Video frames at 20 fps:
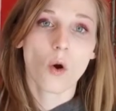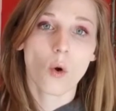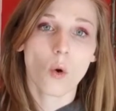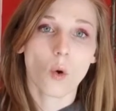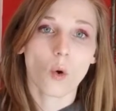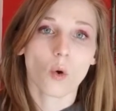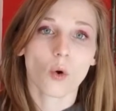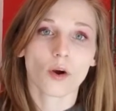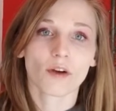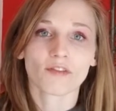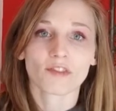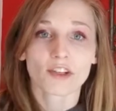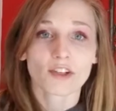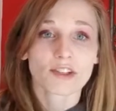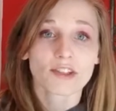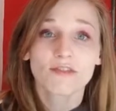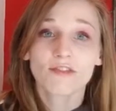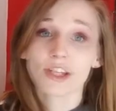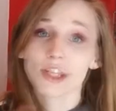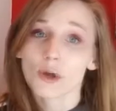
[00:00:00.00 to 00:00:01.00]
or if there's
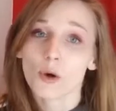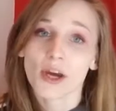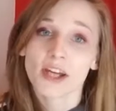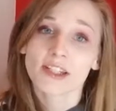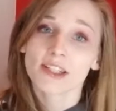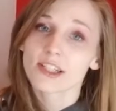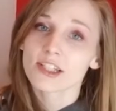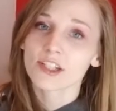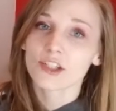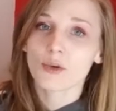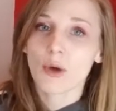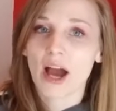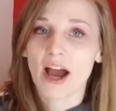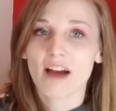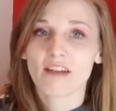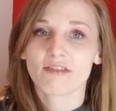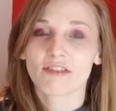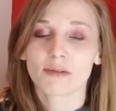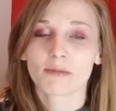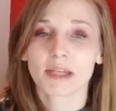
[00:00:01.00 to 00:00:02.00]
a video idea you
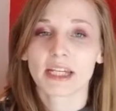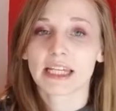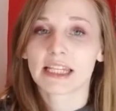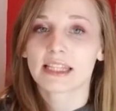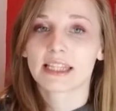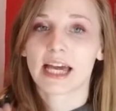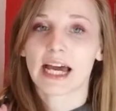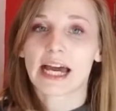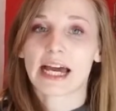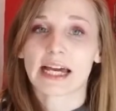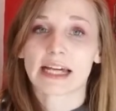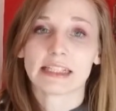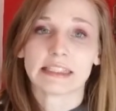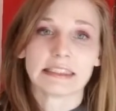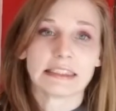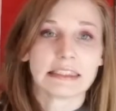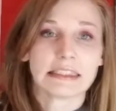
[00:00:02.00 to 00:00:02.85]
have for me that,